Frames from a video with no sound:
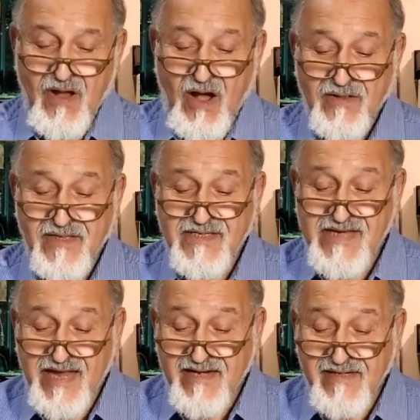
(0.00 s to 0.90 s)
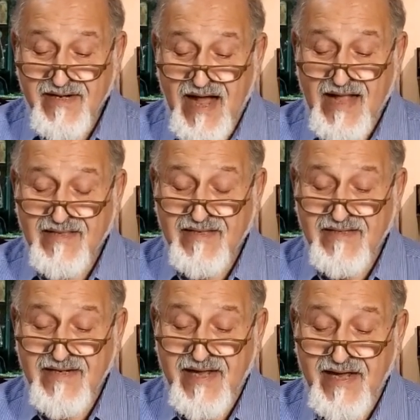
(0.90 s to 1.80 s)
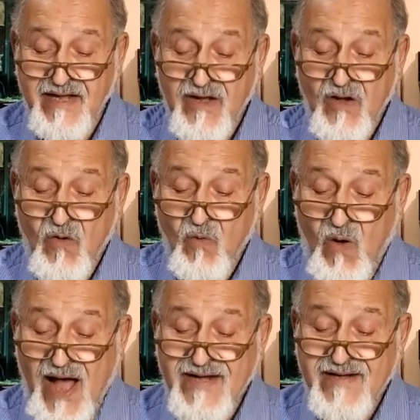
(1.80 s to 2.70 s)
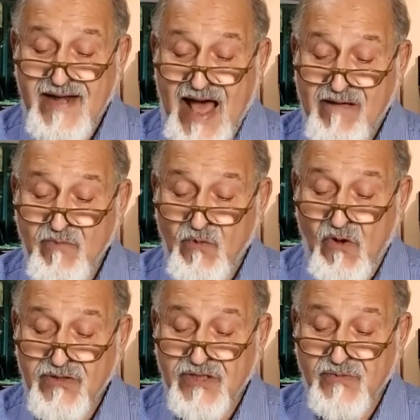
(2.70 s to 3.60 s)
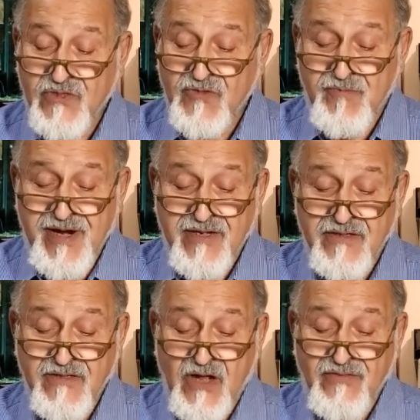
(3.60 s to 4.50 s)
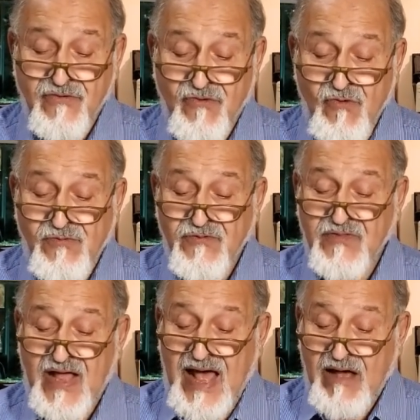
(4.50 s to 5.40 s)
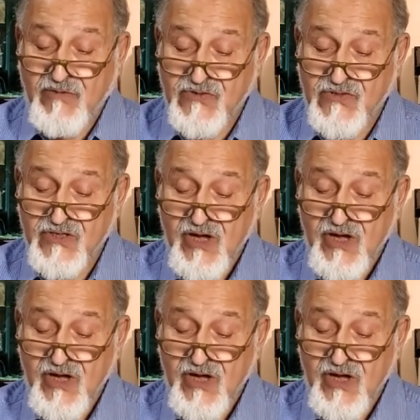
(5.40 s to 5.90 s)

On the second Gatha day, white lime water was sprinkled on the roof of the house,